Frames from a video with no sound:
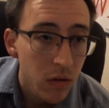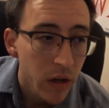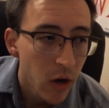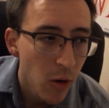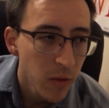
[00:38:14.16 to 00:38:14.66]

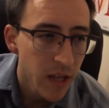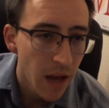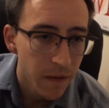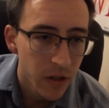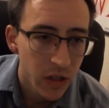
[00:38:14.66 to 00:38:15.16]
Enormous
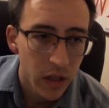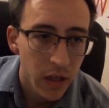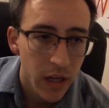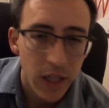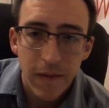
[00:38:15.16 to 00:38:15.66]
Effigy.
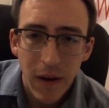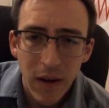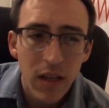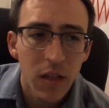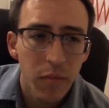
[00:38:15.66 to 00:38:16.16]
Its
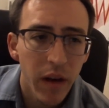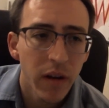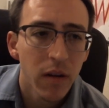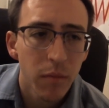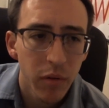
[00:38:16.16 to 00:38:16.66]
variant is
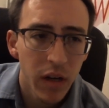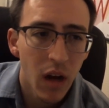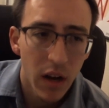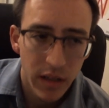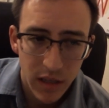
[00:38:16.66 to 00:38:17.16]
better, but
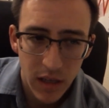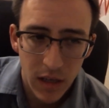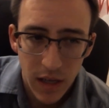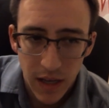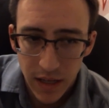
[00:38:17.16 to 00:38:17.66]

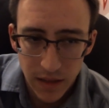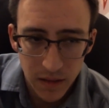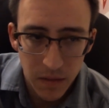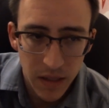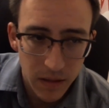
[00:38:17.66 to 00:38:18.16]
honestly, it's a
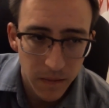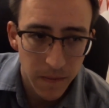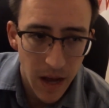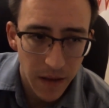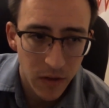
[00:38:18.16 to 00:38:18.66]
decent
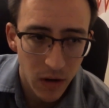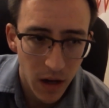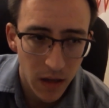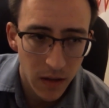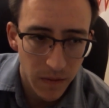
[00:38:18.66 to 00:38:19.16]

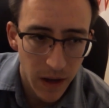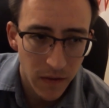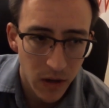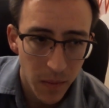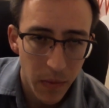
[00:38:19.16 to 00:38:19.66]
5-drop,
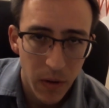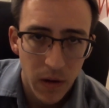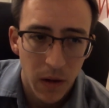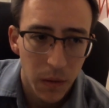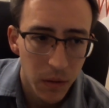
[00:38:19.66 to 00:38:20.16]

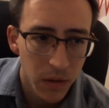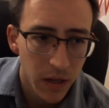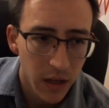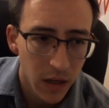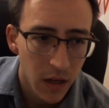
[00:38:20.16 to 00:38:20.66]

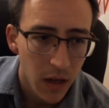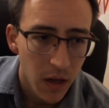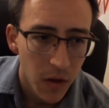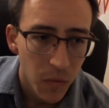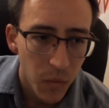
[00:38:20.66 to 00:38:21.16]
13/13.
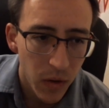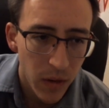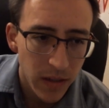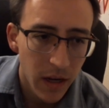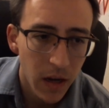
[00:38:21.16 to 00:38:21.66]
When a
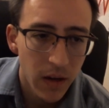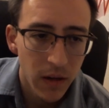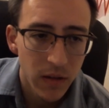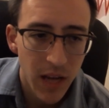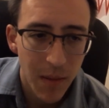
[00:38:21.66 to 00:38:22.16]
Resonator
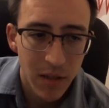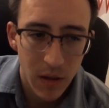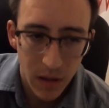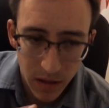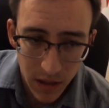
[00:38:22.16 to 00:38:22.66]
deals damage
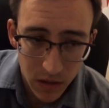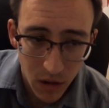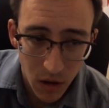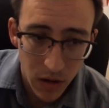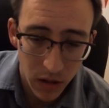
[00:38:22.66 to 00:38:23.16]
to this
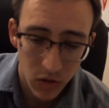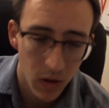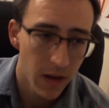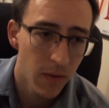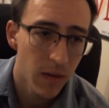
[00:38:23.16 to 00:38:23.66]
card,
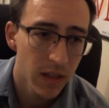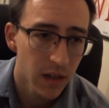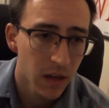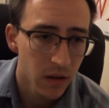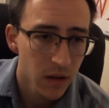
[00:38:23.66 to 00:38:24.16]
destroy that
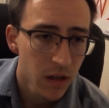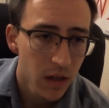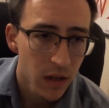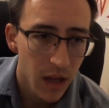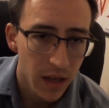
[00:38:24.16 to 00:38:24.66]
Resonator.
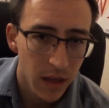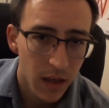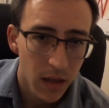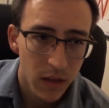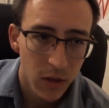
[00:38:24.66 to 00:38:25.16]
Like,
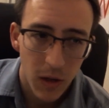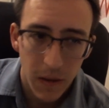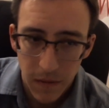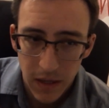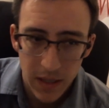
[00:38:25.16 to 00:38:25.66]
so
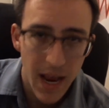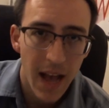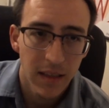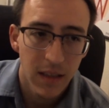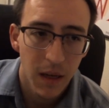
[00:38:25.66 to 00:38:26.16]
if it
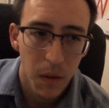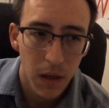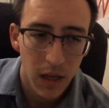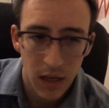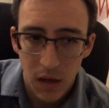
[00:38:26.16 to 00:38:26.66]
attacks
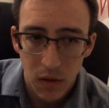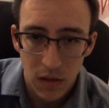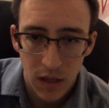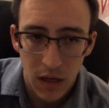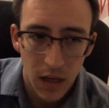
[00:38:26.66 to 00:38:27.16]
anything, it kills
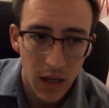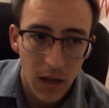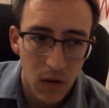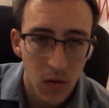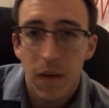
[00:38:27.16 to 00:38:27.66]
it.
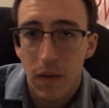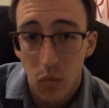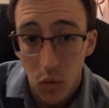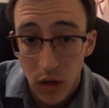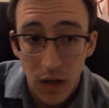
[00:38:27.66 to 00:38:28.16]
You know, if it
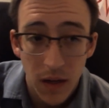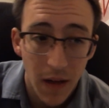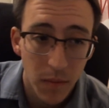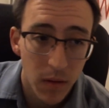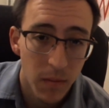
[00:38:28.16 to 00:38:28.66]
wouldn't
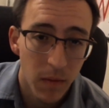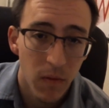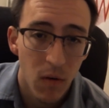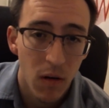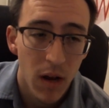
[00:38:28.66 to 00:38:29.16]
have been
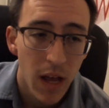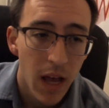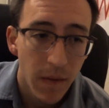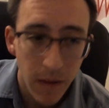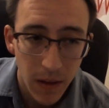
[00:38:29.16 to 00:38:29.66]
before,
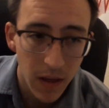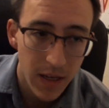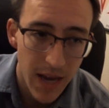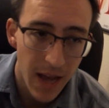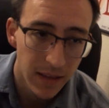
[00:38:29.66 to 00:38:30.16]
and if anything
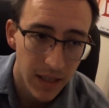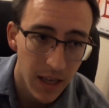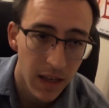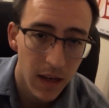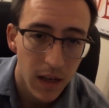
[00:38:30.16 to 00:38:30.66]
attacks
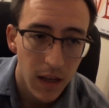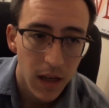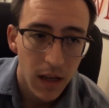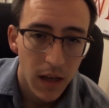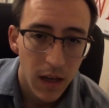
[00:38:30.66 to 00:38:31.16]
it,
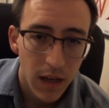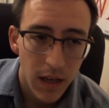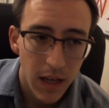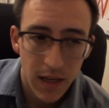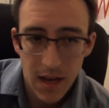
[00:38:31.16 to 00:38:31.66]

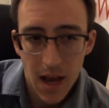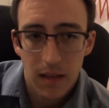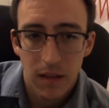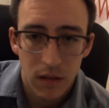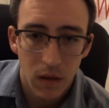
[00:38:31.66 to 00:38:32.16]
it
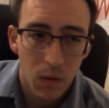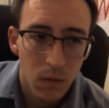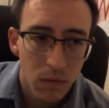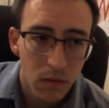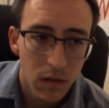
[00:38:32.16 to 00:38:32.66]
dies. So,
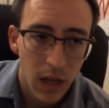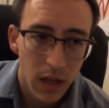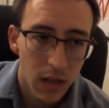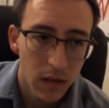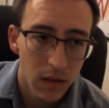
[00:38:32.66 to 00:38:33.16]

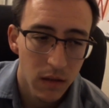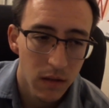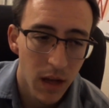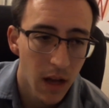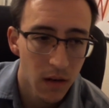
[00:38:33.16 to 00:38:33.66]
like,
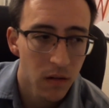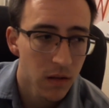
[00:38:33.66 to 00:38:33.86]
I don't know.